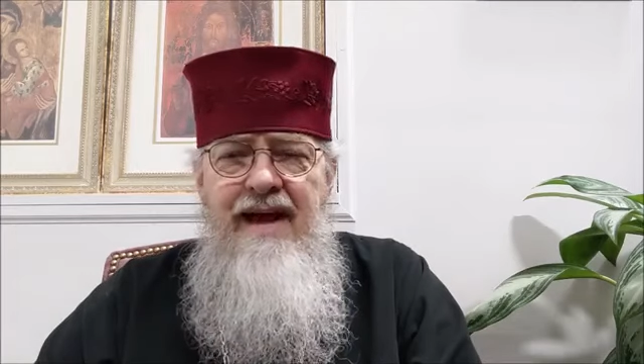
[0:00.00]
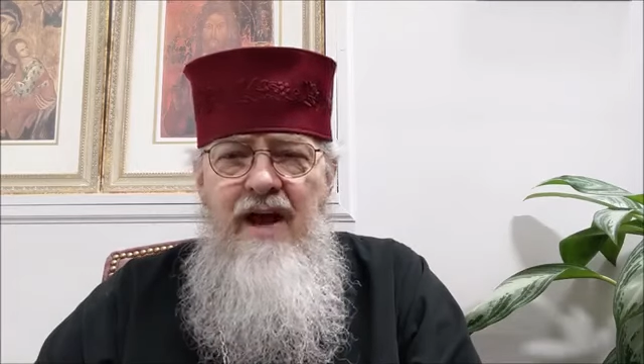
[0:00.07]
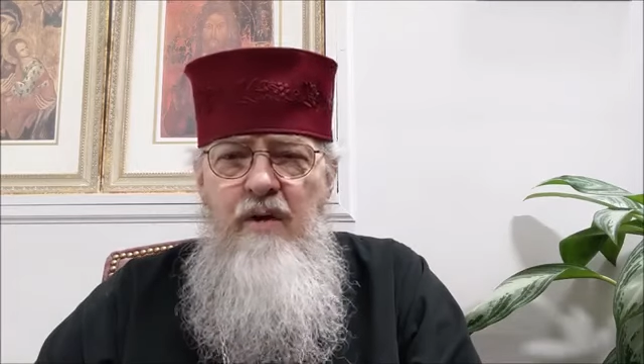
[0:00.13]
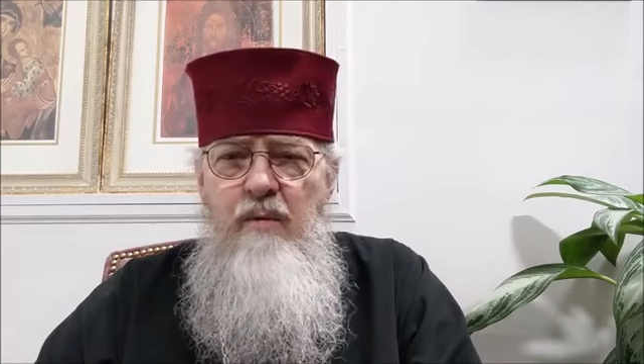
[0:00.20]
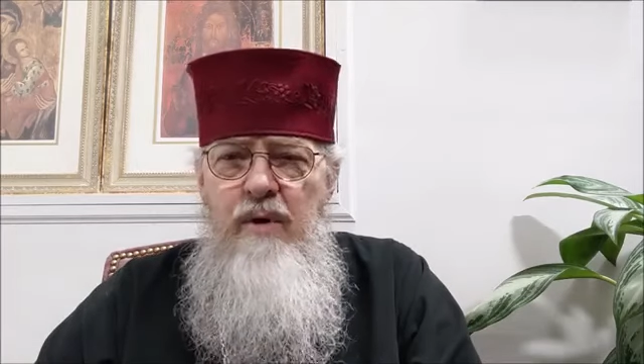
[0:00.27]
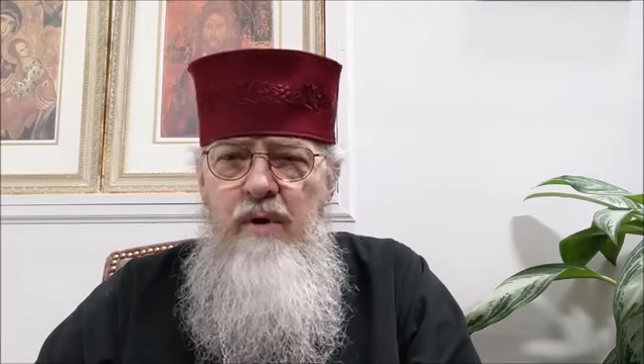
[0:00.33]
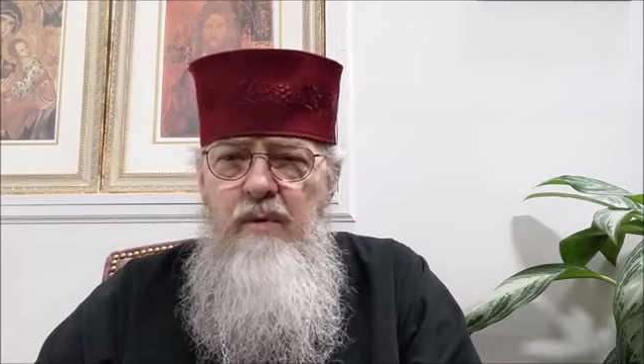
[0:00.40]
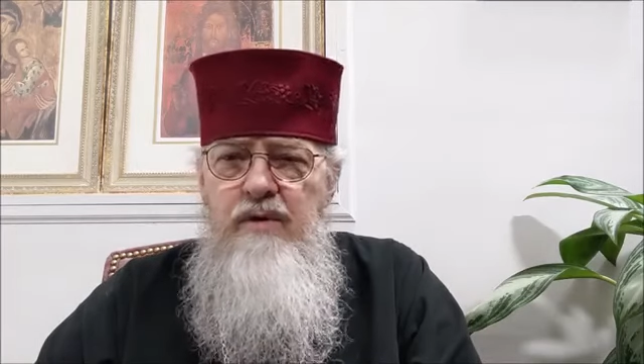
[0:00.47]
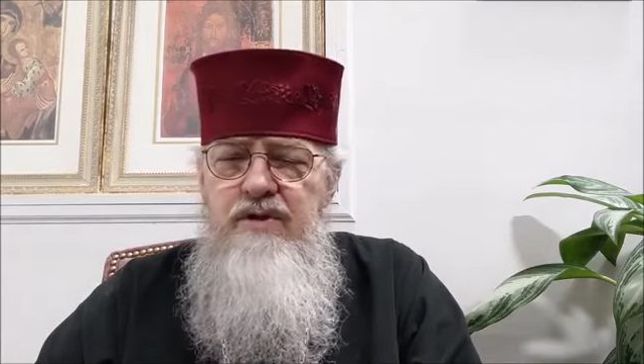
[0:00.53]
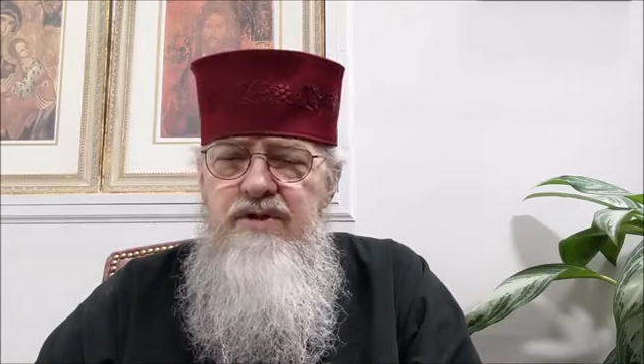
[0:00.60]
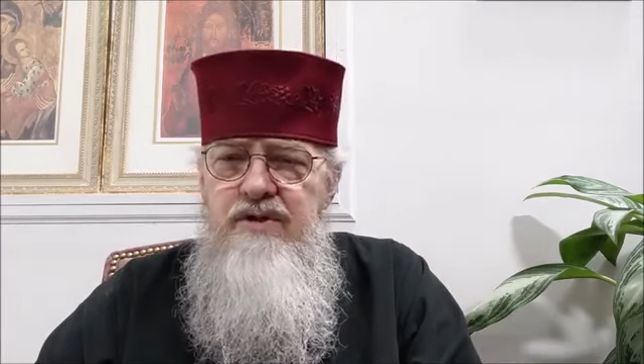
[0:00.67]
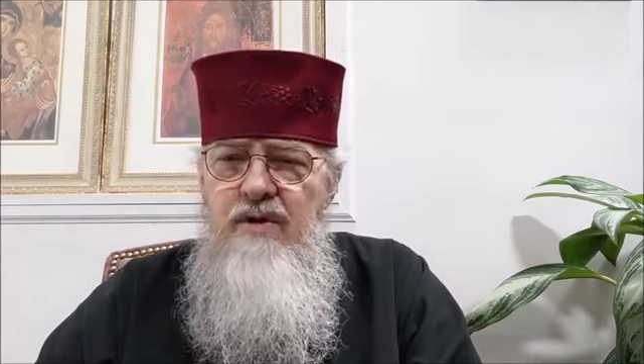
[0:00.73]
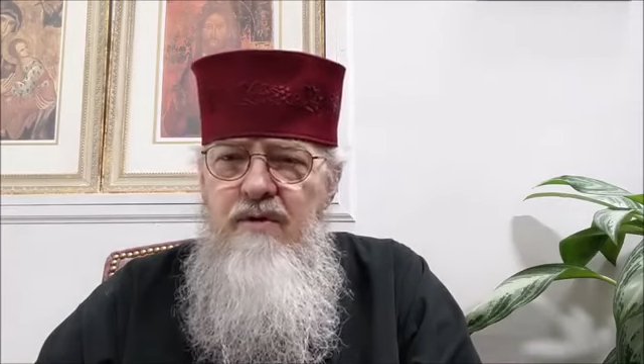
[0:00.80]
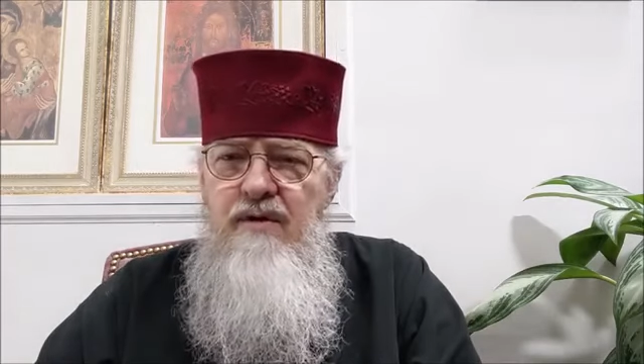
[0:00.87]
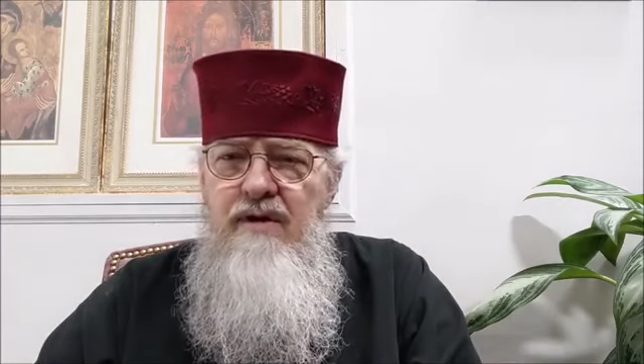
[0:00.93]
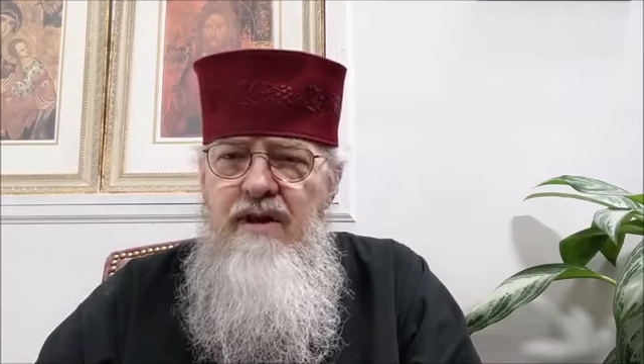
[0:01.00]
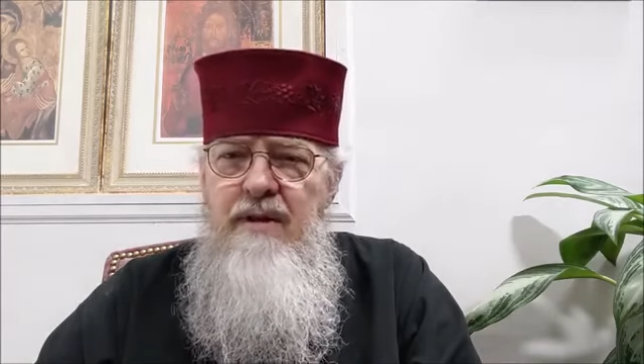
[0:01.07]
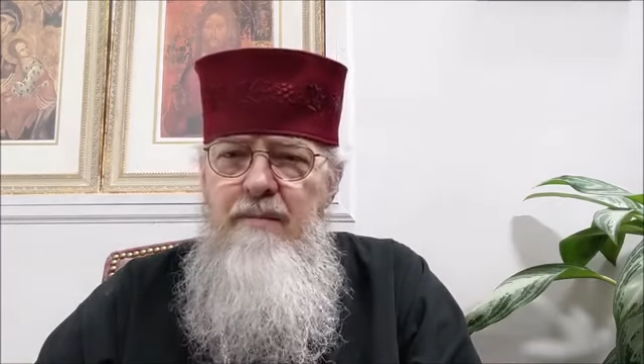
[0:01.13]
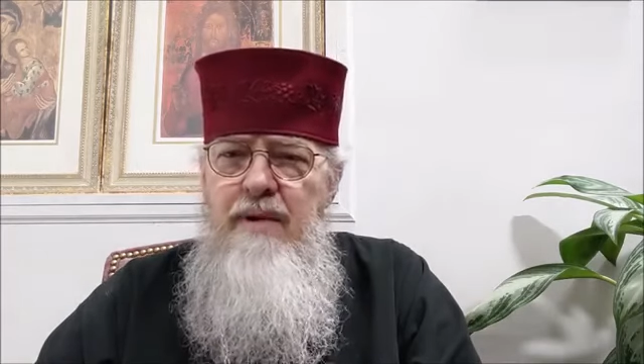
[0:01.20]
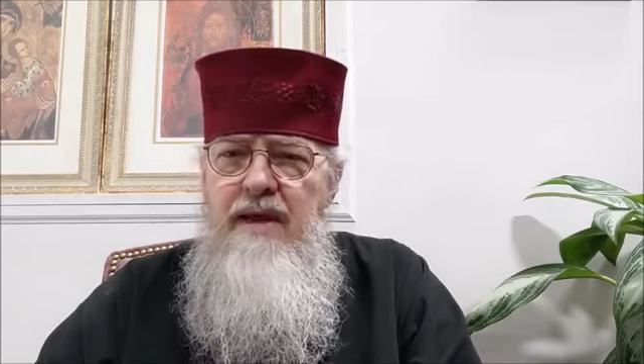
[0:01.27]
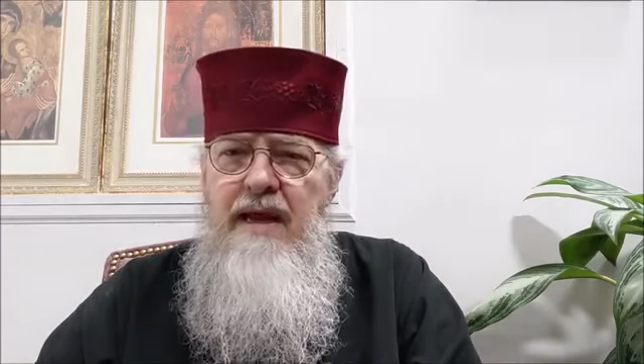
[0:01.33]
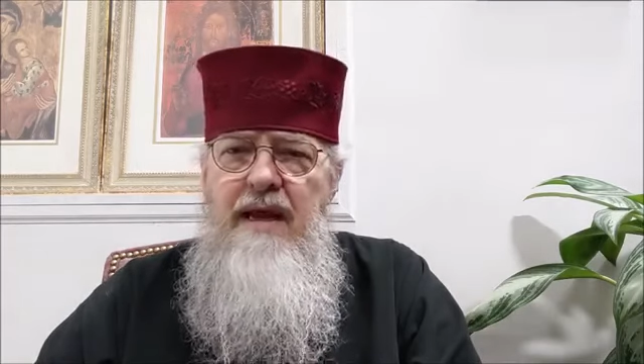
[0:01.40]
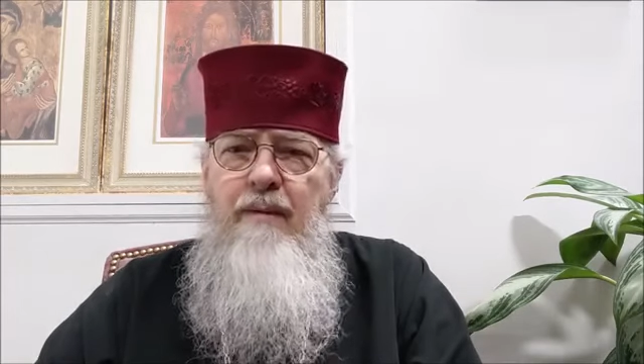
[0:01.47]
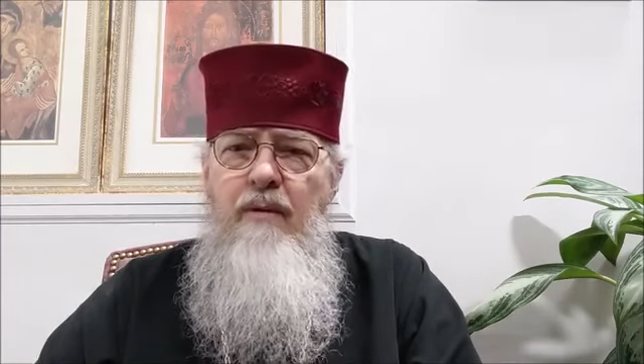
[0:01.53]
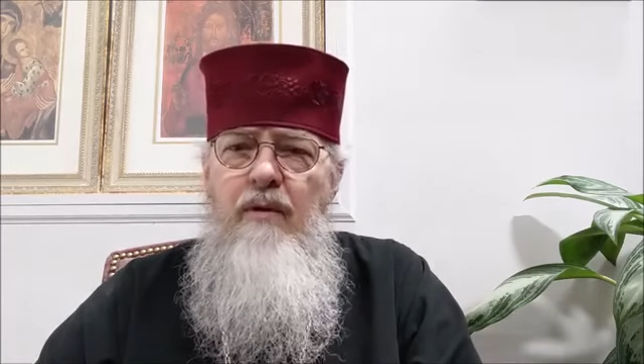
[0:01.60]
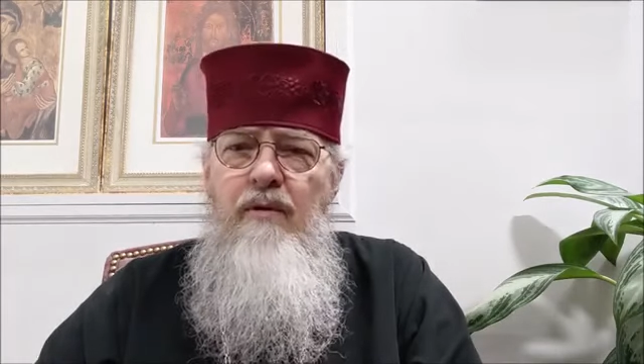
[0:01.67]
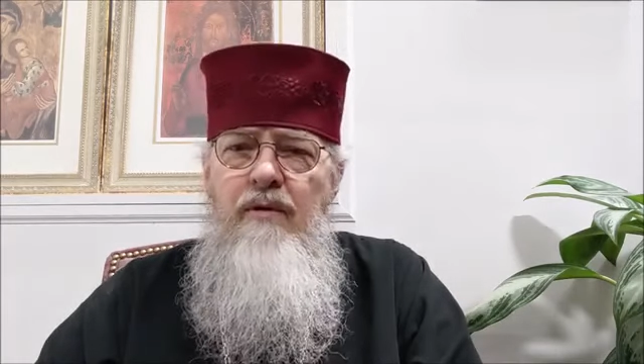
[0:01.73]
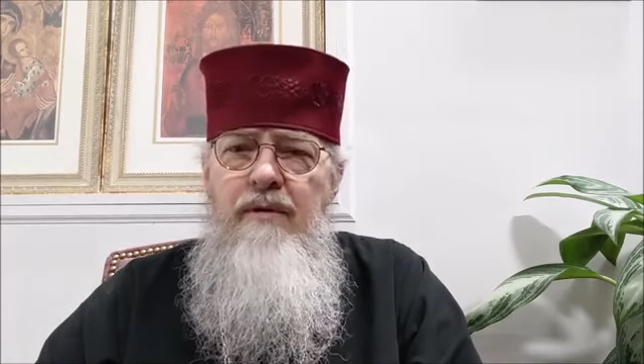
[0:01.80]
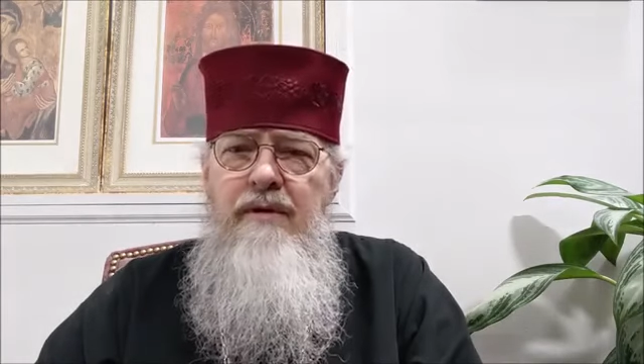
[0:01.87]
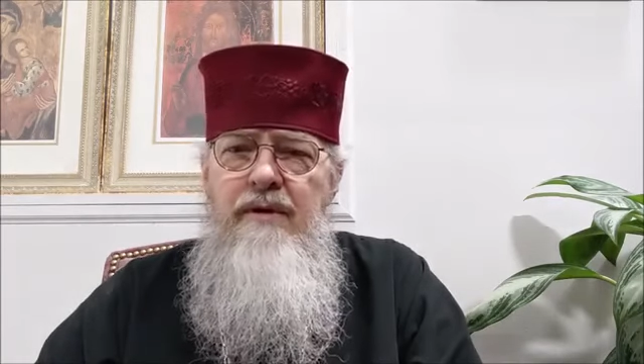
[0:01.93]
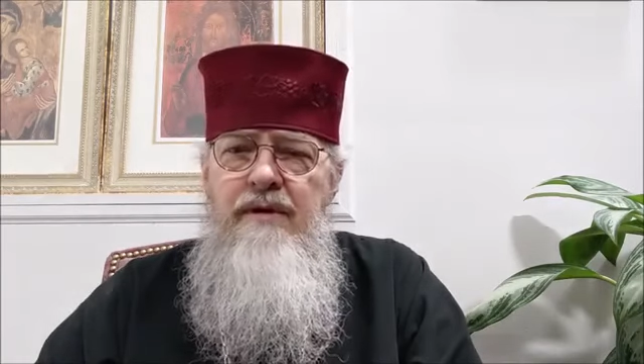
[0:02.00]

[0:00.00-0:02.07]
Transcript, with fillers: and we will certainly be able